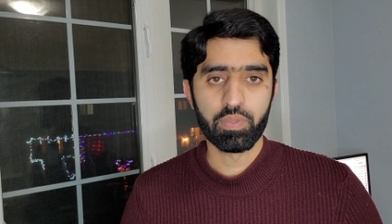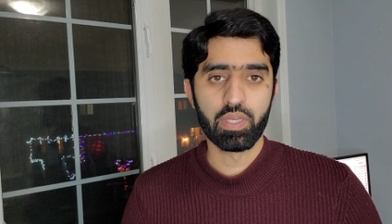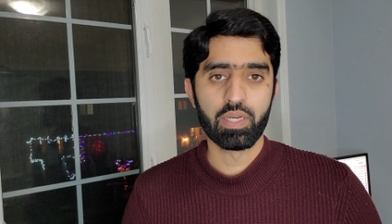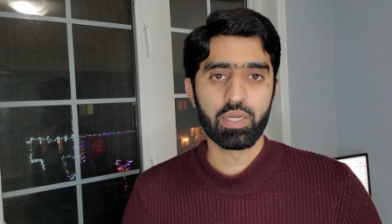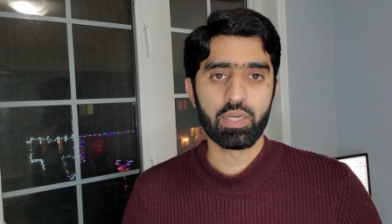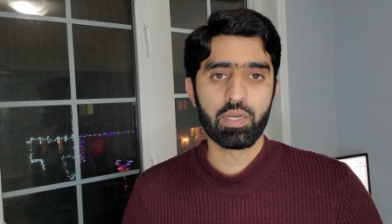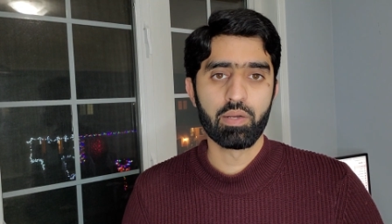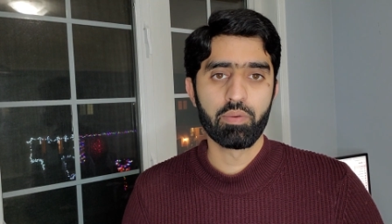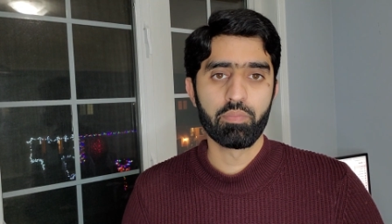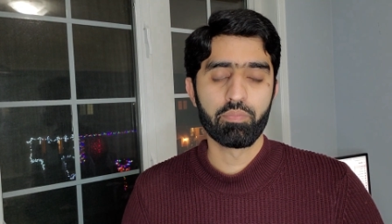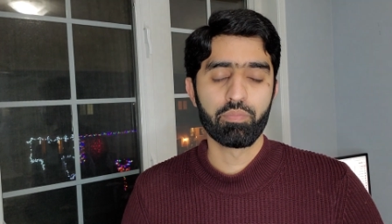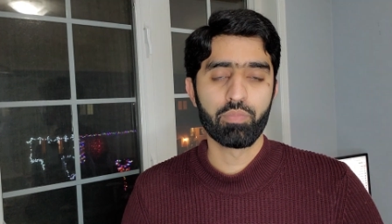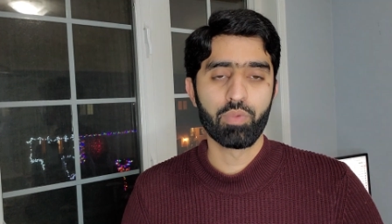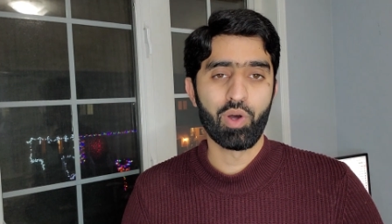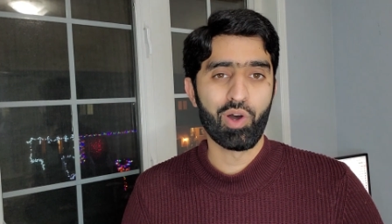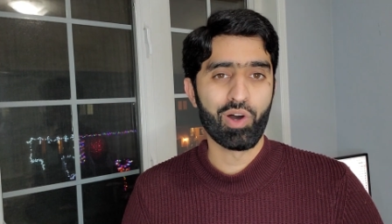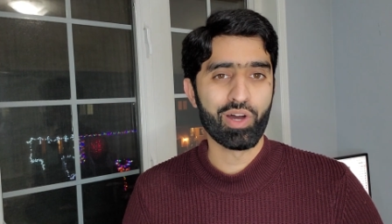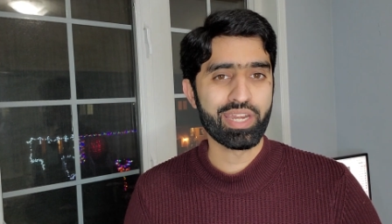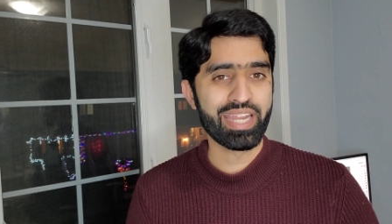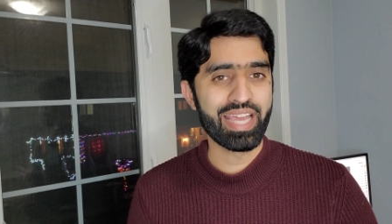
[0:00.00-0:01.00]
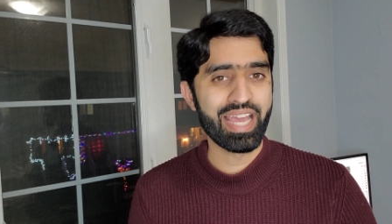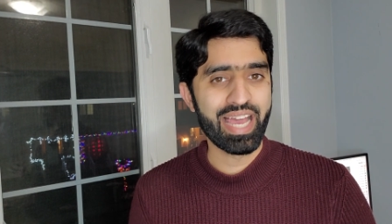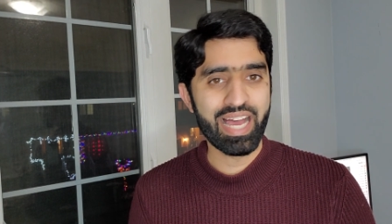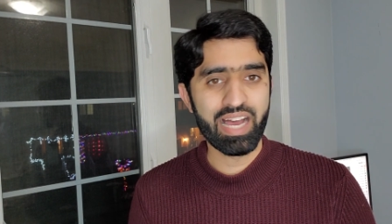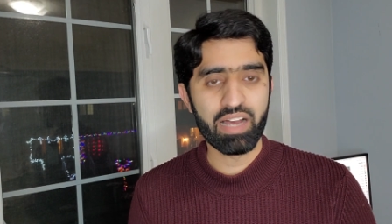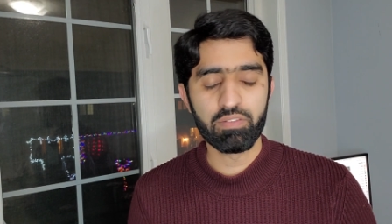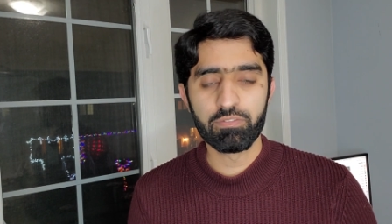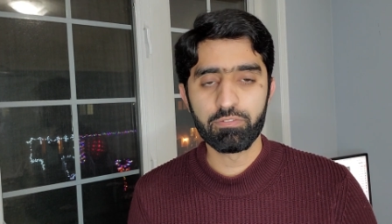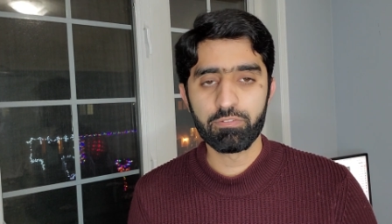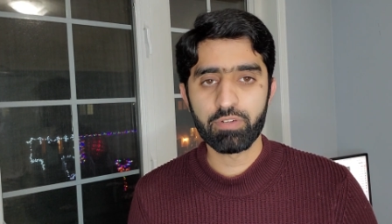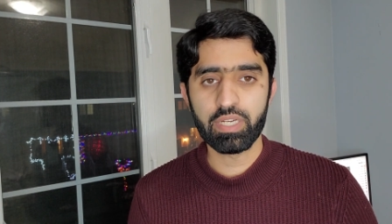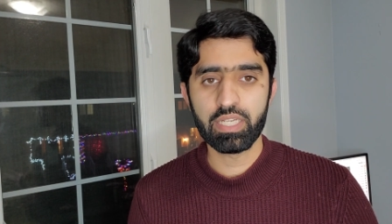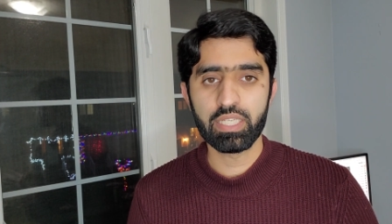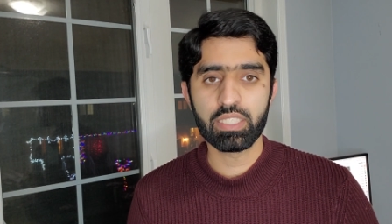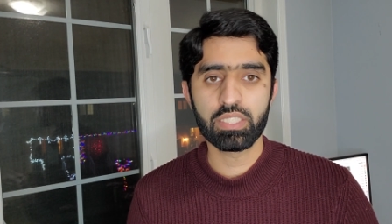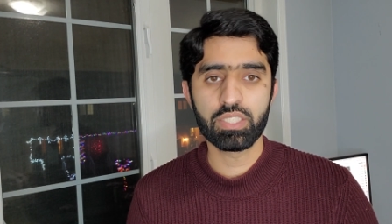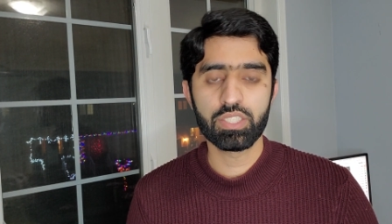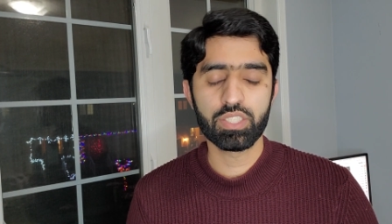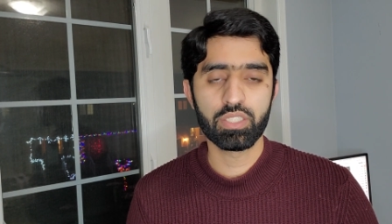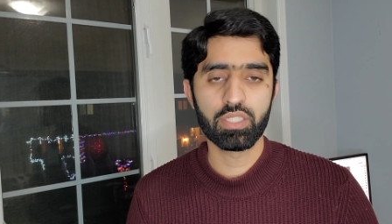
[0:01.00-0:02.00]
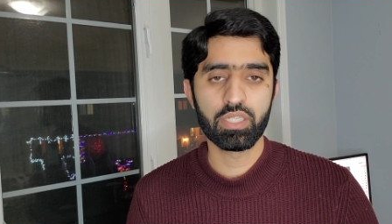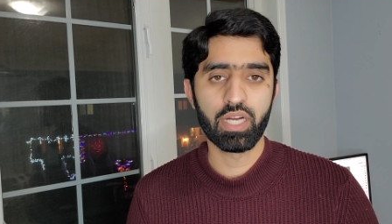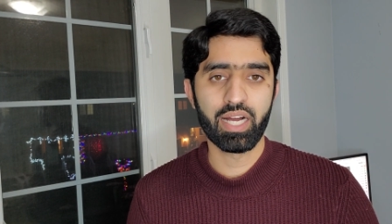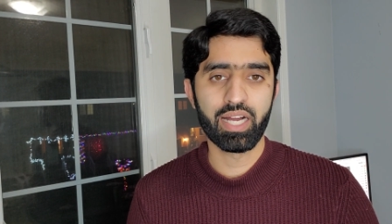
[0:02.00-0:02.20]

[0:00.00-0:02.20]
um, on average,